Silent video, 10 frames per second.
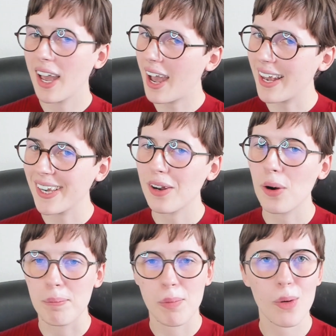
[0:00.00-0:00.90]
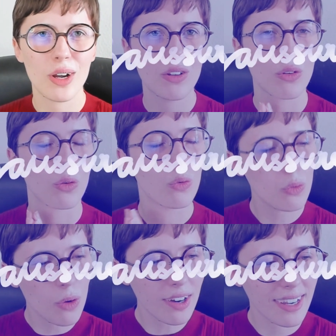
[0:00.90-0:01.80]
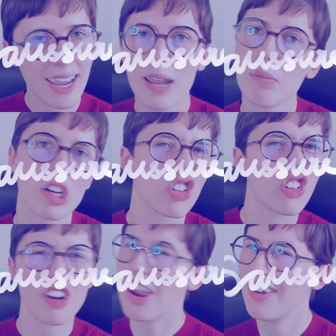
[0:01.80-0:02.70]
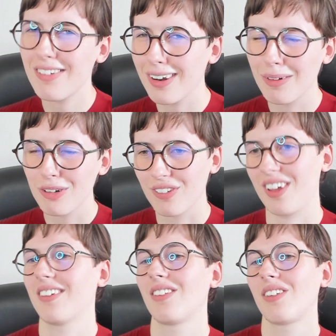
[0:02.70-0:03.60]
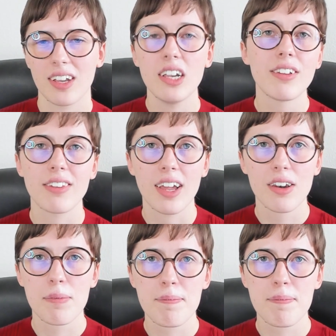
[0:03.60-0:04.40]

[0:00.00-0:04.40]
And then our boy Saussure came and changed linguistics. He said,